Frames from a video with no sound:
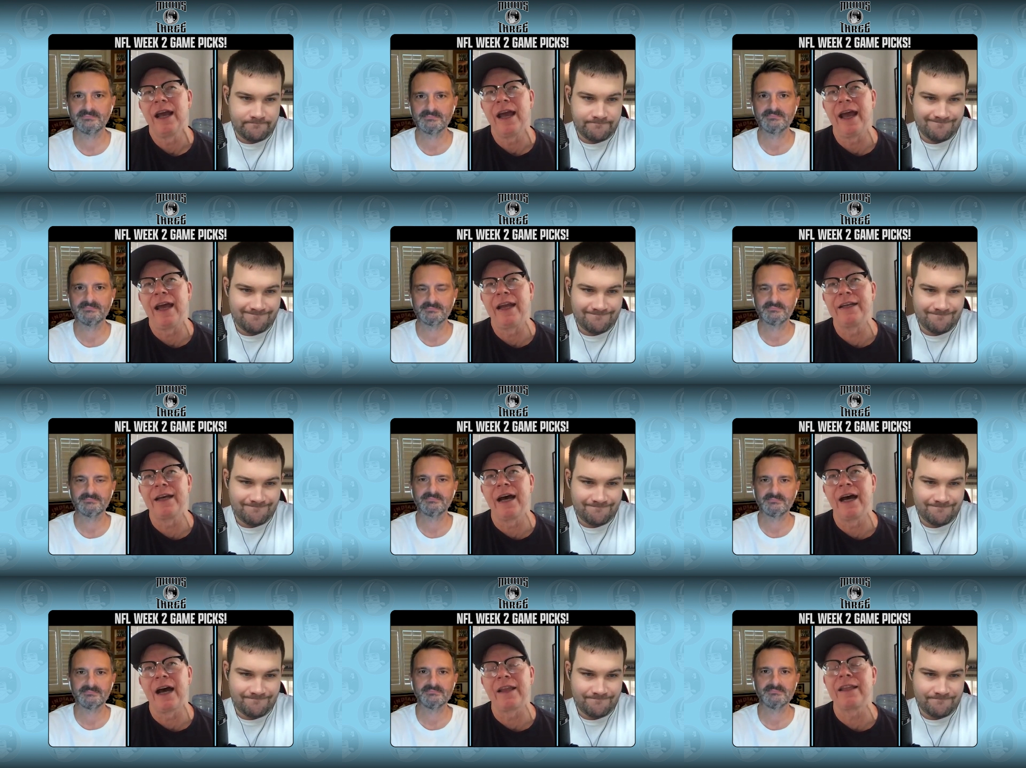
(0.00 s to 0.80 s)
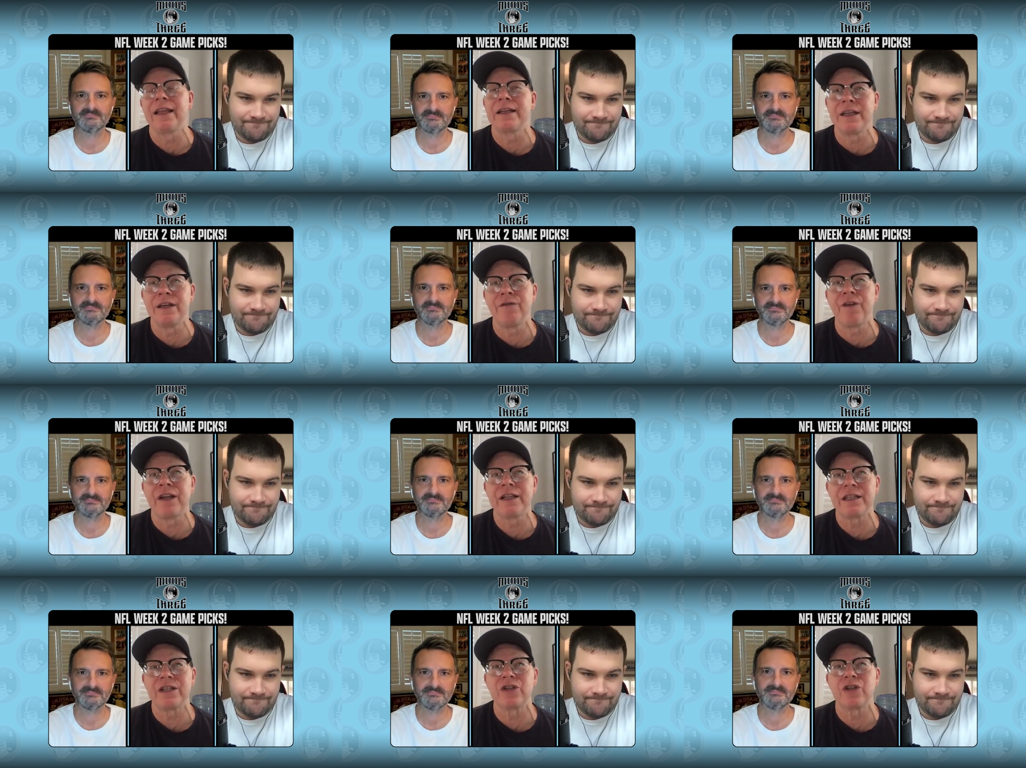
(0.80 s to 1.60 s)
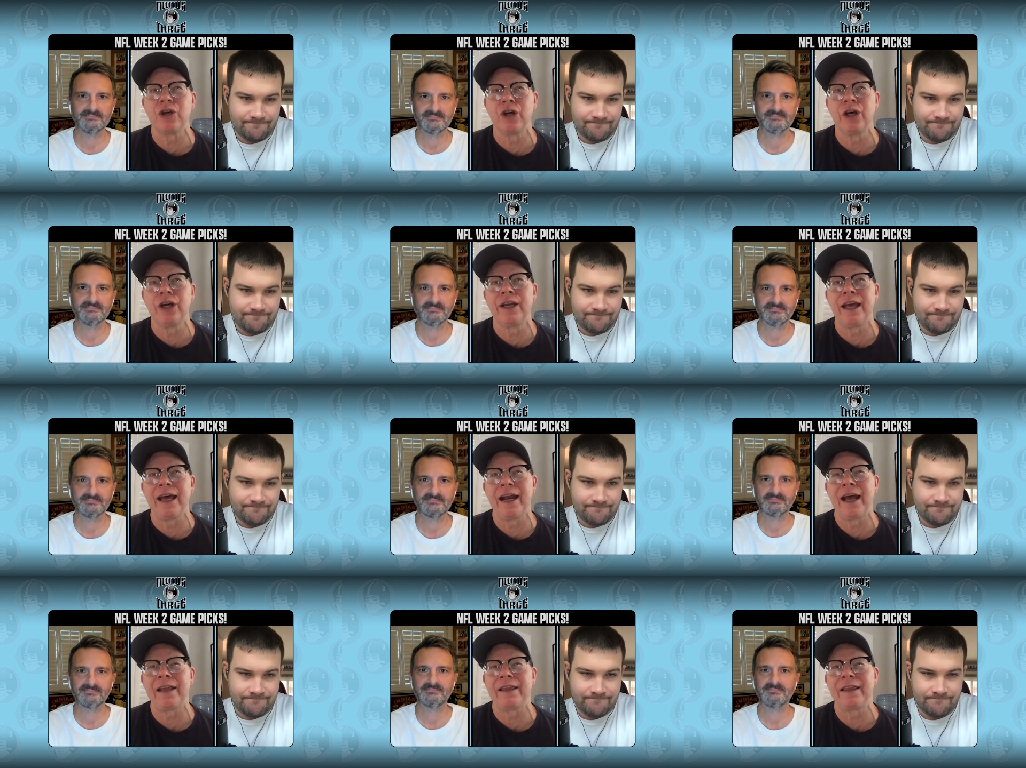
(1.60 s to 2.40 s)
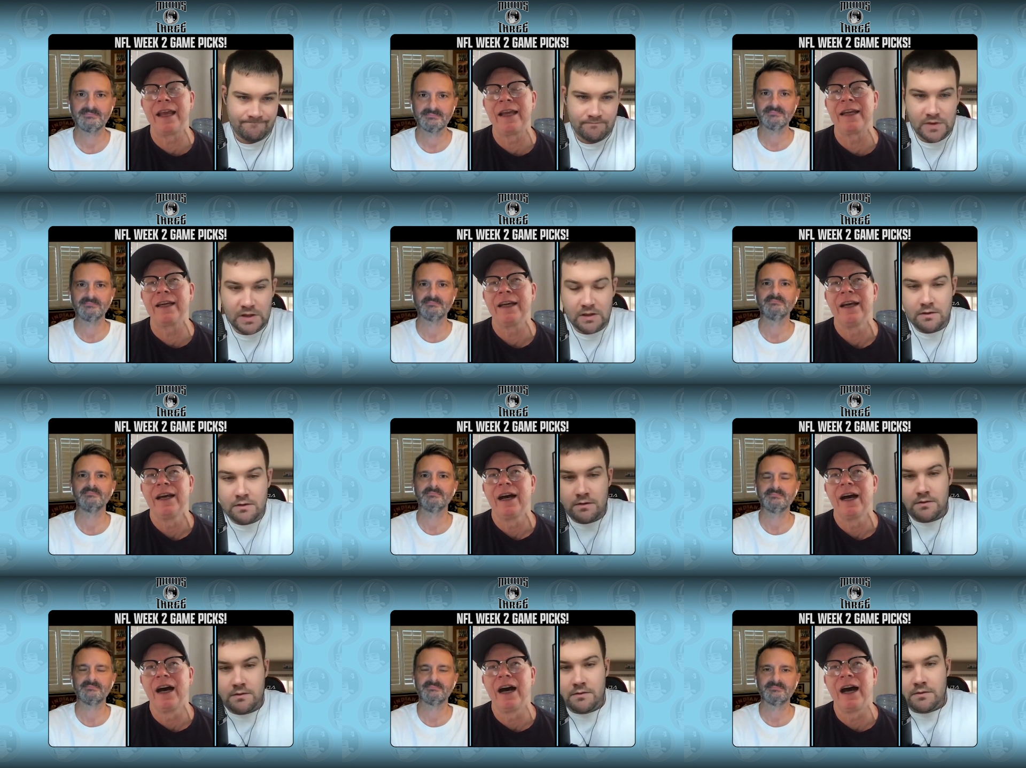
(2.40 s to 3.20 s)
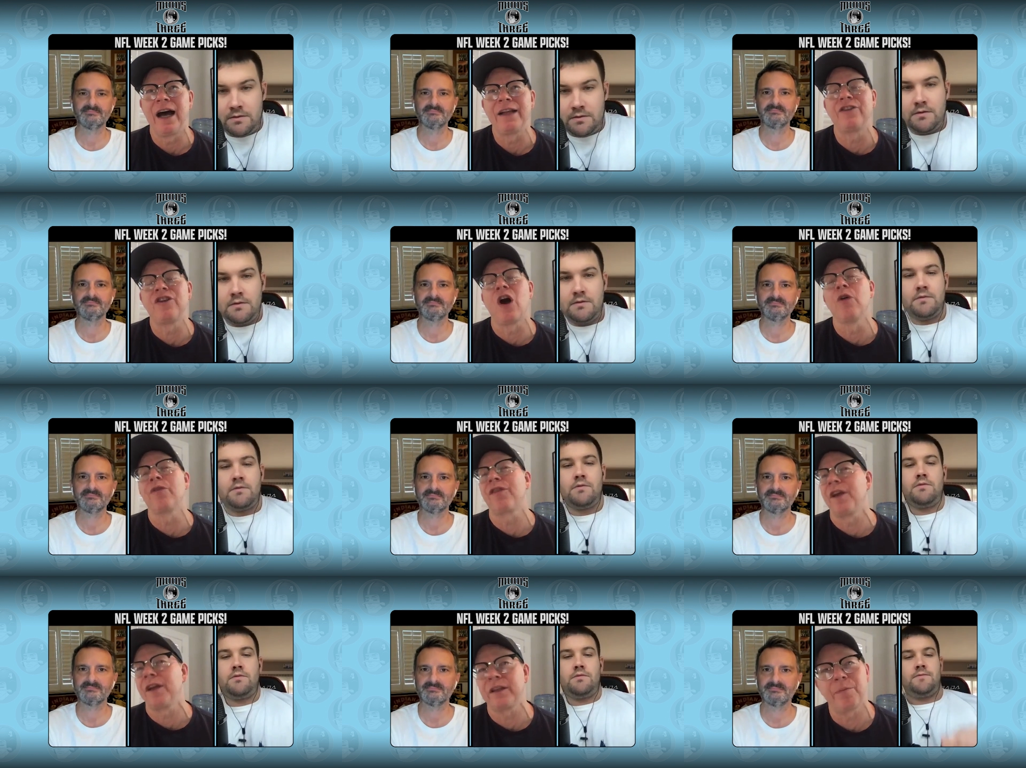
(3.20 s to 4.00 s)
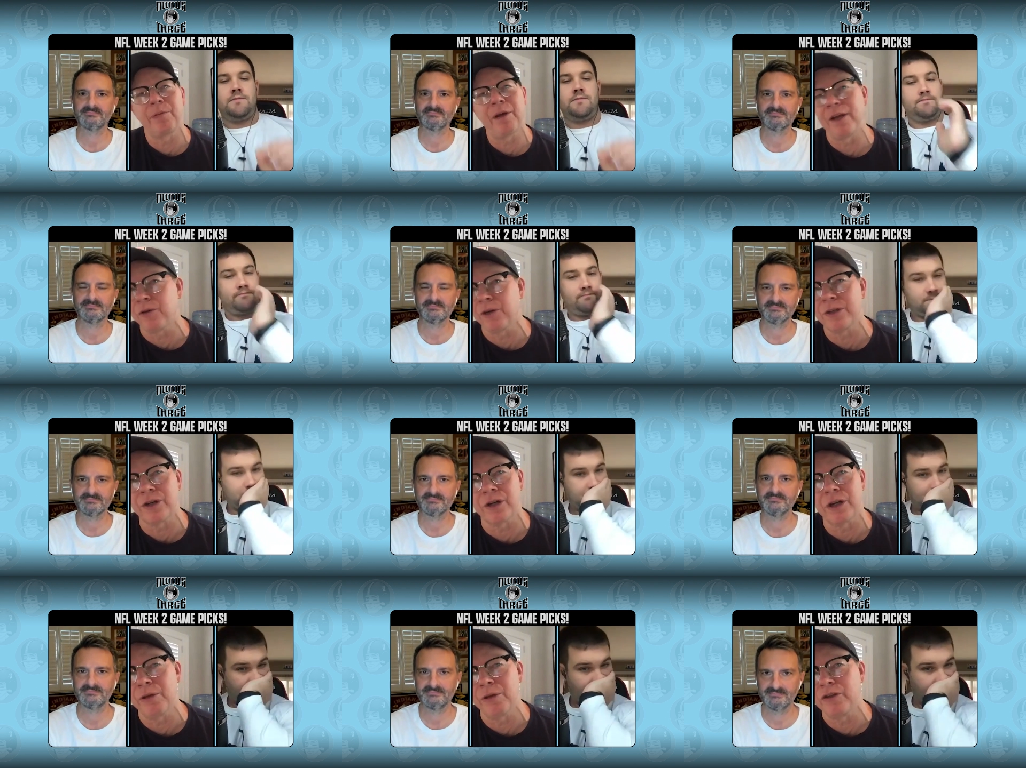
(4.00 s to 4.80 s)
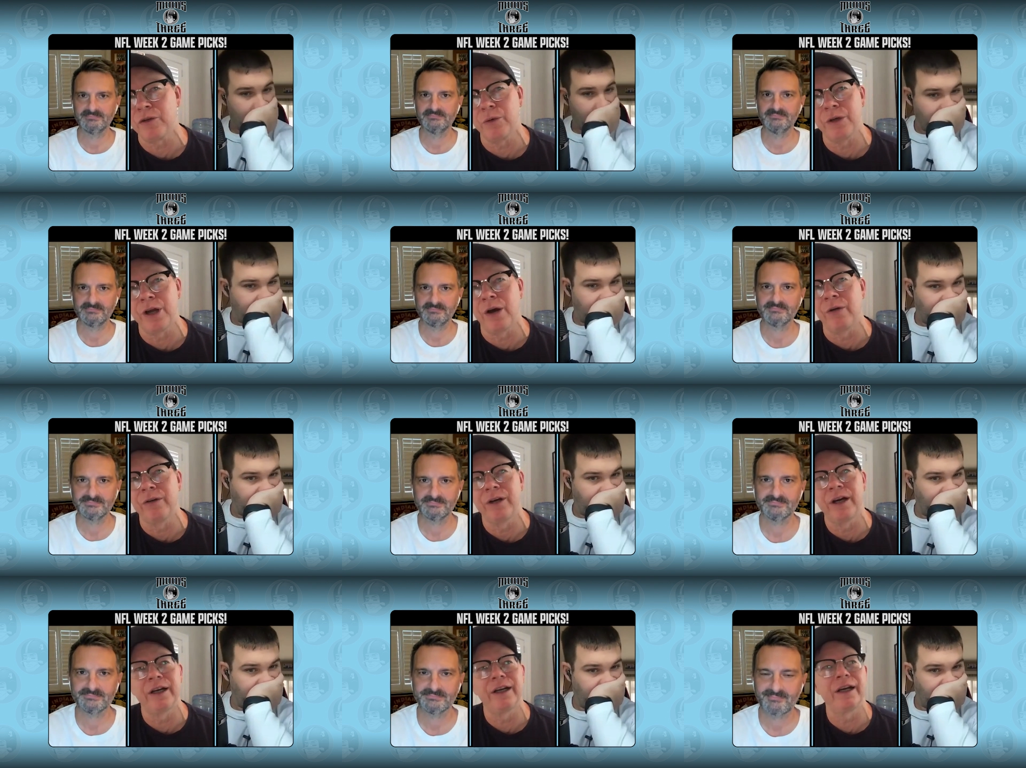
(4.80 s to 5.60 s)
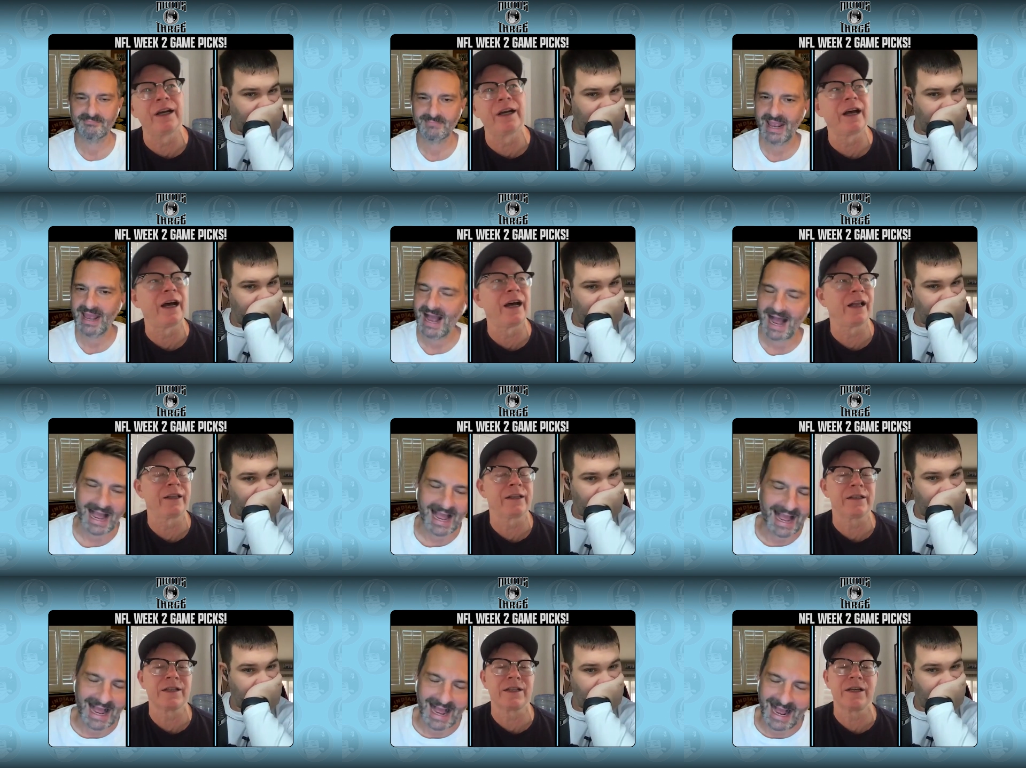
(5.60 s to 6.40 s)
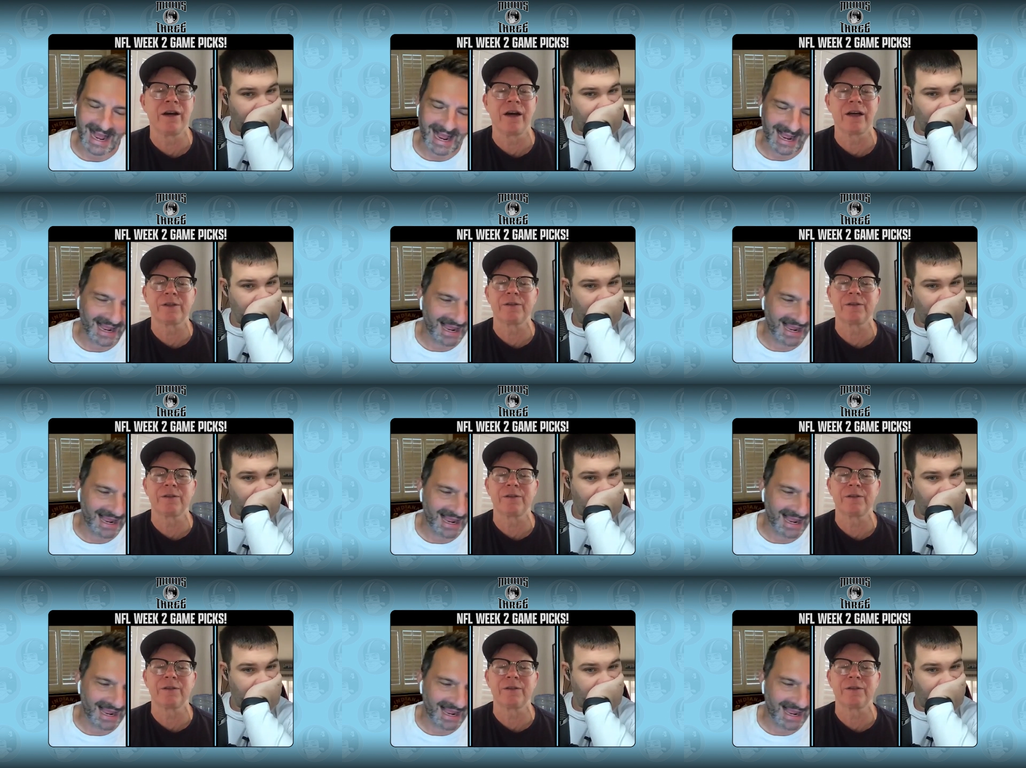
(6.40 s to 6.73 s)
Speaker 1: and uh, I think the defense is good, and I think uh, I don't think the Patriots are going to be two and zero. Oh. I I like I, the Seahawks